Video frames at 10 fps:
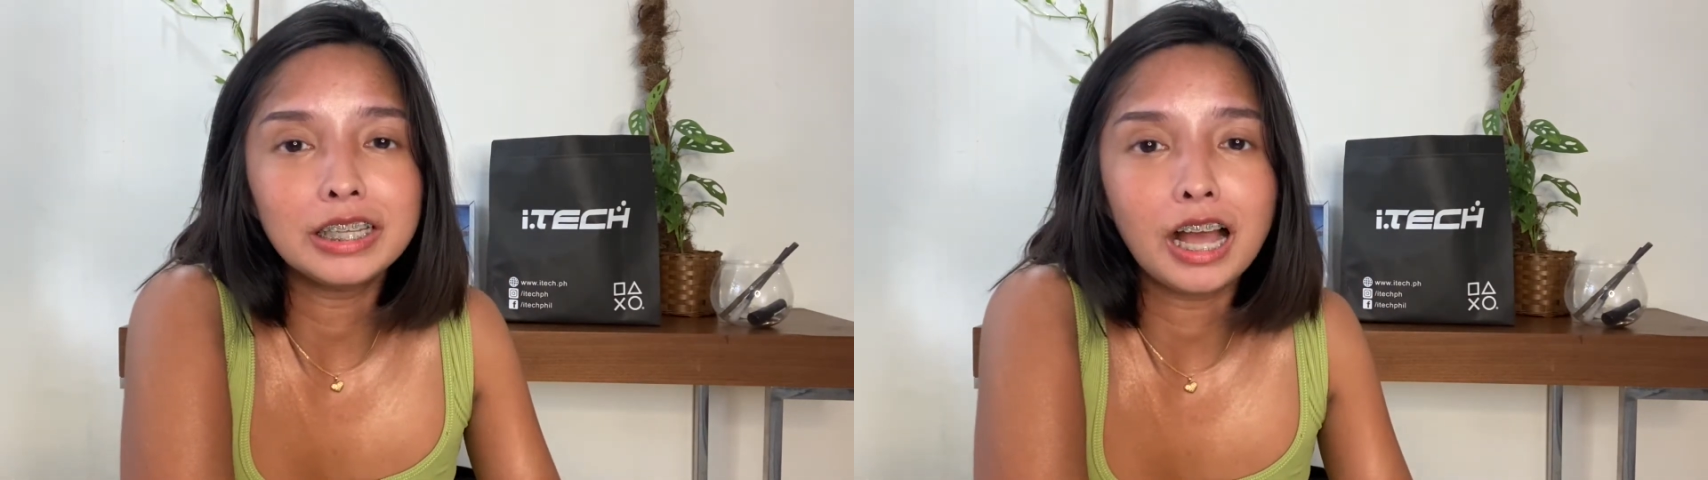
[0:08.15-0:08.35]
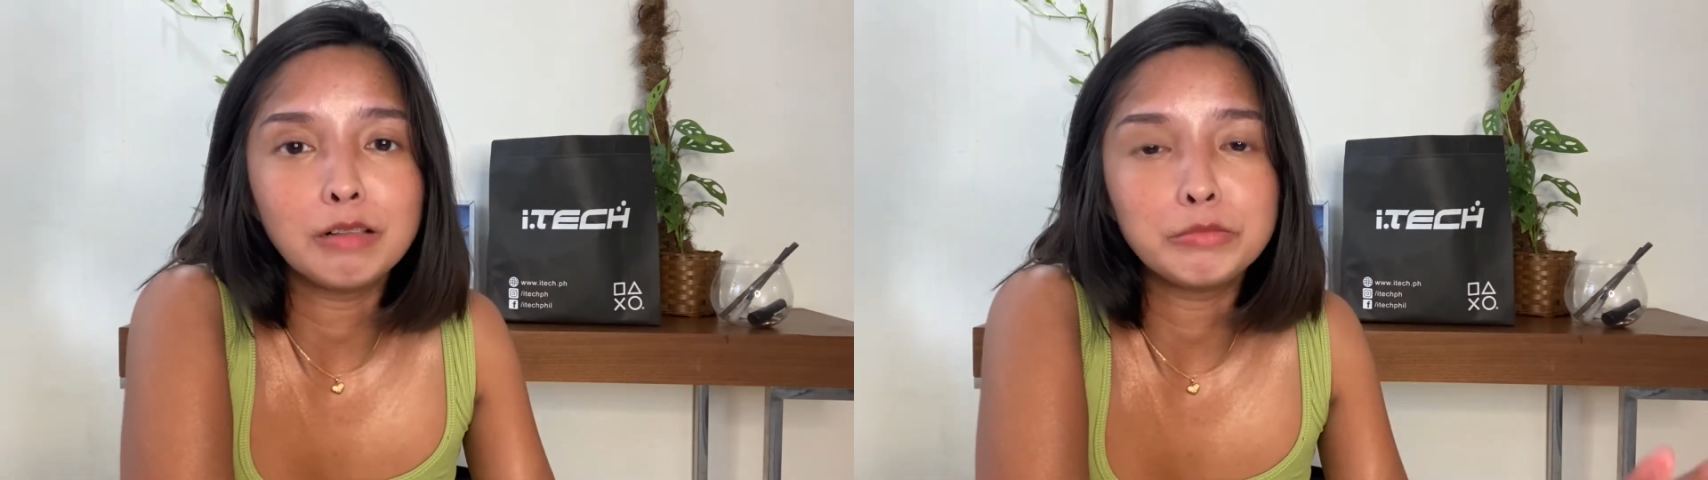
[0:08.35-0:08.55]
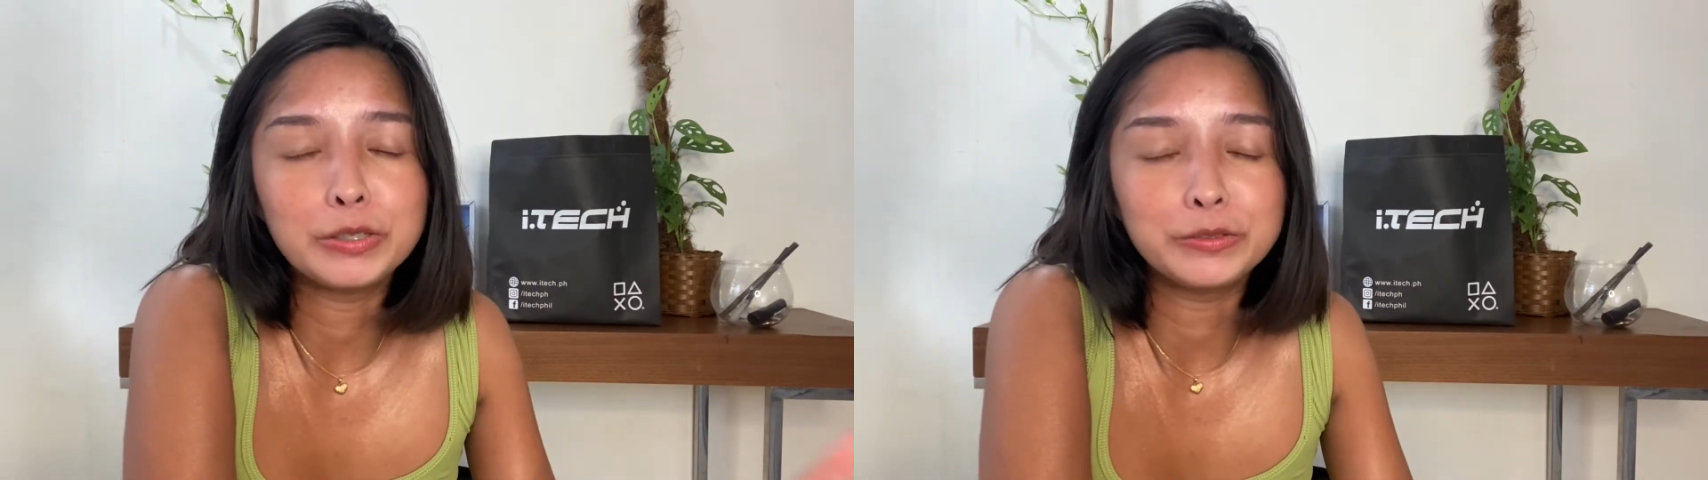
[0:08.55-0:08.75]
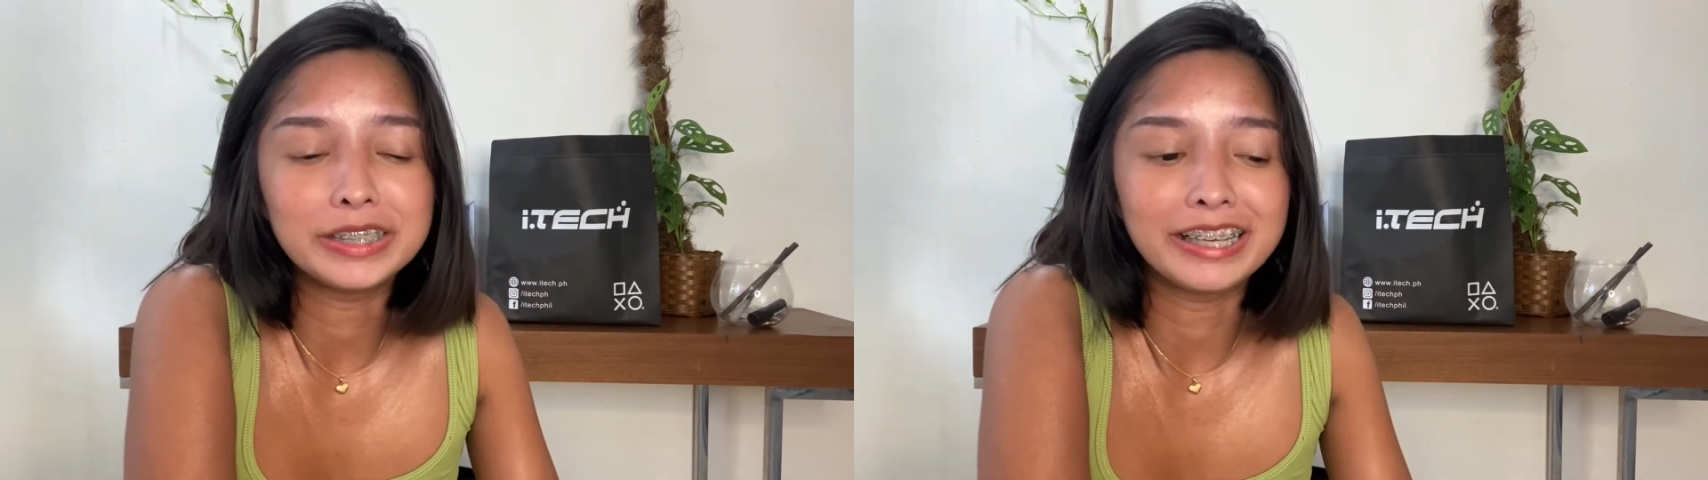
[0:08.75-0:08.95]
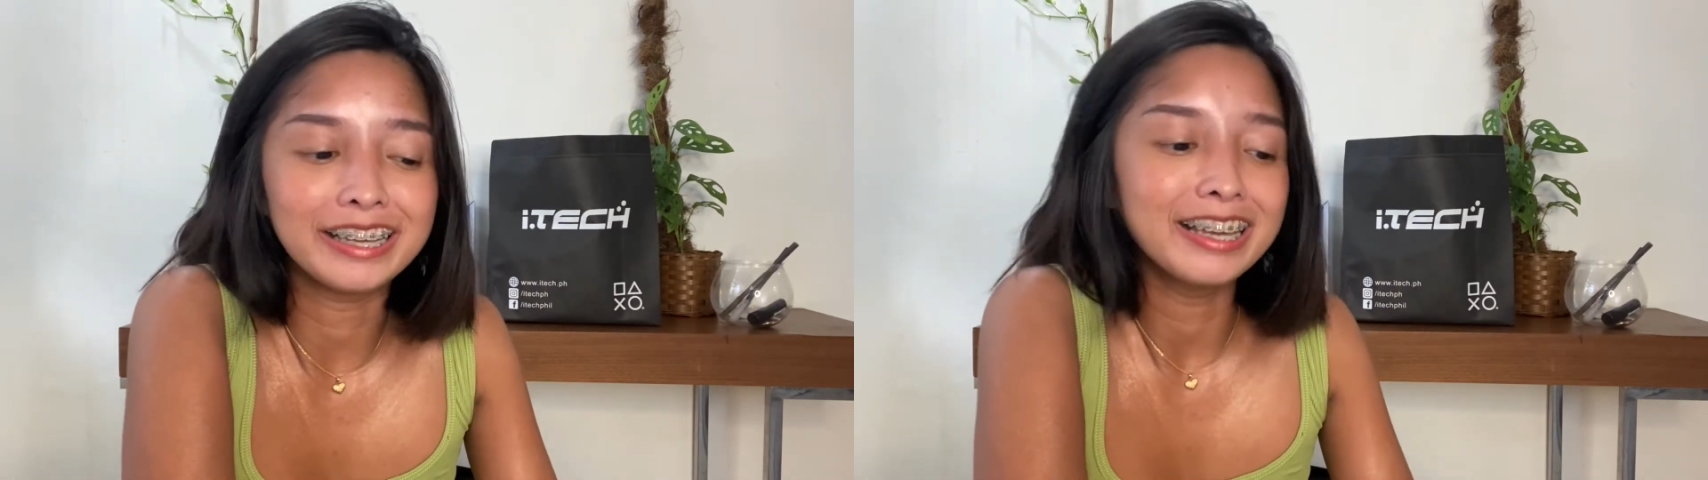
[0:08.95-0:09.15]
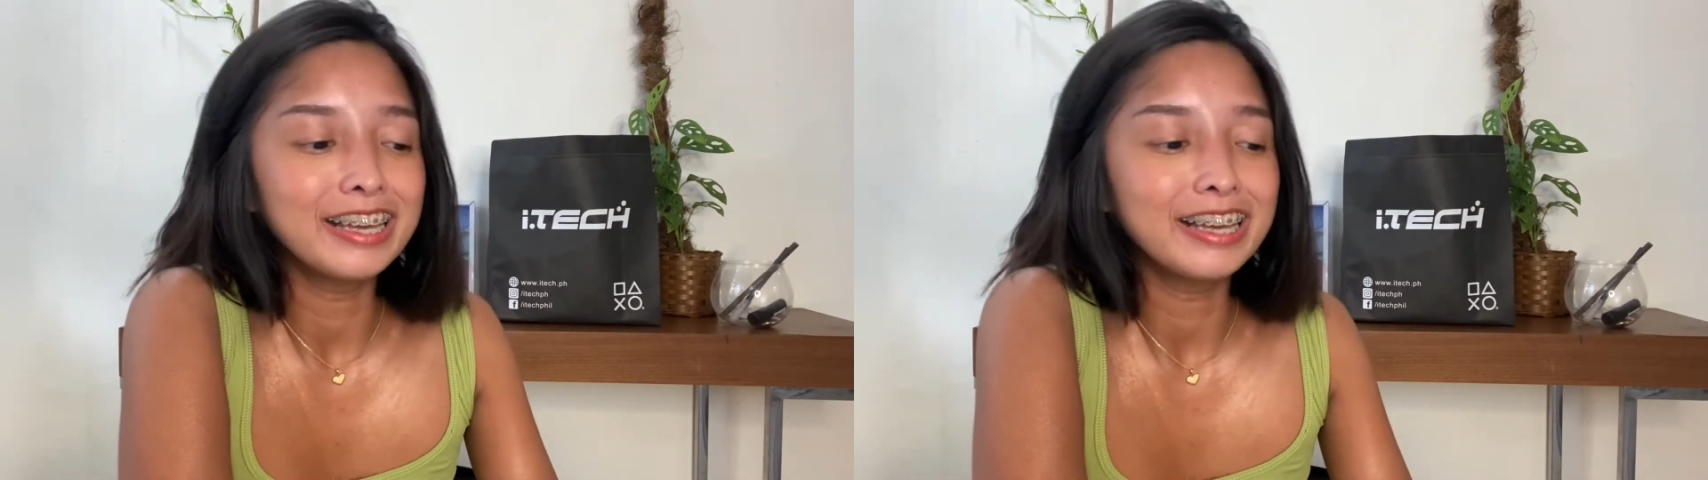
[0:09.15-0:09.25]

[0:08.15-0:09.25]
I'll be using.